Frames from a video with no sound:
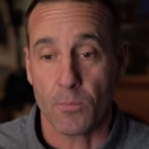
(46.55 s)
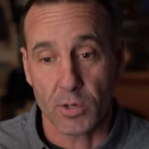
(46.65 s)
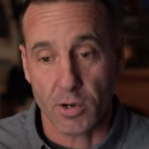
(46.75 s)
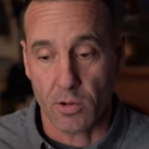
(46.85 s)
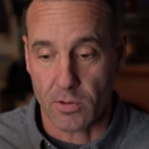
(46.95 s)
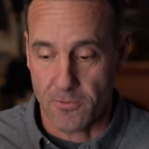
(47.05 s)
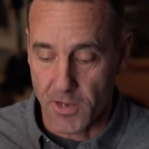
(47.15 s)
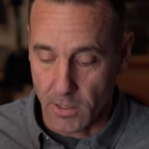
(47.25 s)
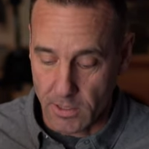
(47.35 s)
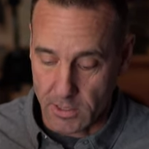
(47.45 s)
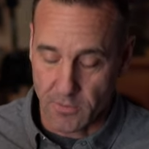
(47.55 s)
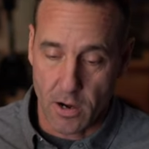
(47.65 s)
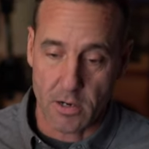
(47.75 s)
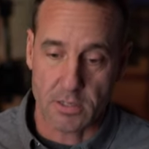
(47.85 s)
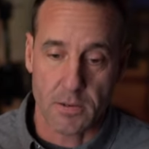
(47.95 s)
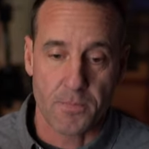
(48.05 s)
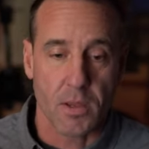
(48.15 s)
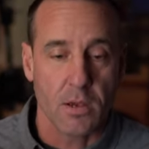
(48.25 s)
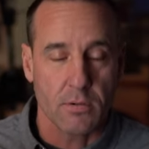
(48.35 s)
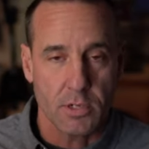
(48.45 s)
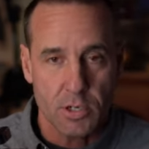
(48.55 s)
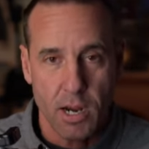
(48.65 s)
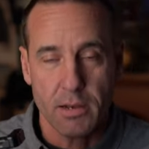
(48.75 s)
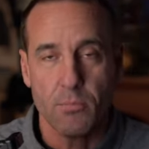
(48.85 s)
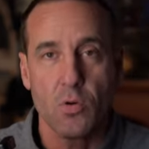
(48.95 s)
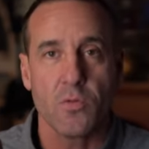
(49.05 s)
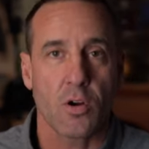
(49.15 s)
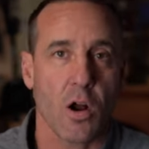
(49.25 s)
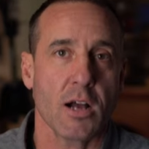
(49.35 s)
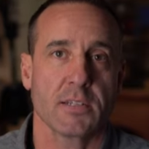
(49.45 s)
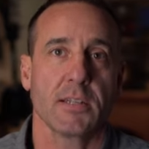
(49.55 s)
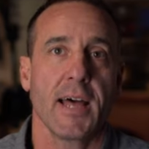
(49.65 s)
when you're out in the field, as far as when you're trying to move across a